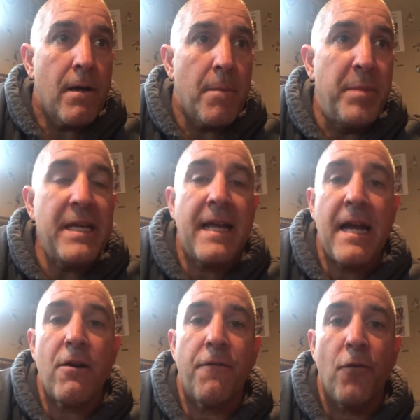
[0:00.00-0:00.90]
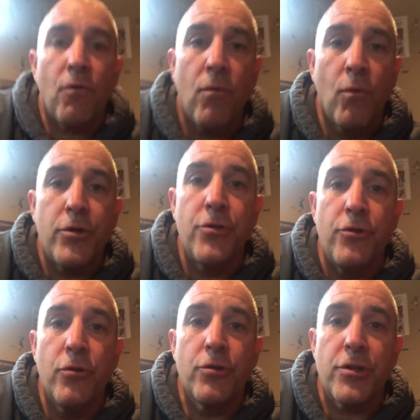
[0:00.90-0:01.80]
be careful what you
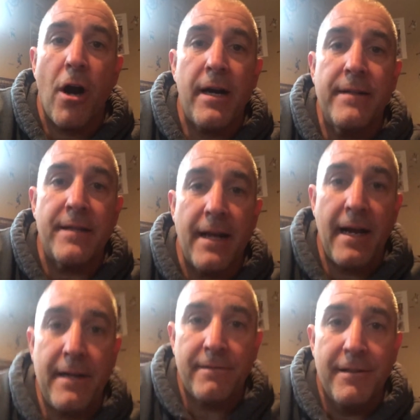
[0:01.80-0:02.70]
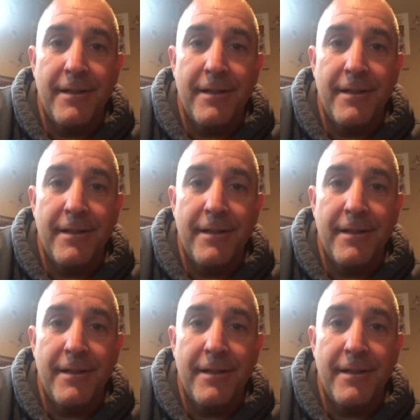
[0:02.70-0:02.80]
do starting today.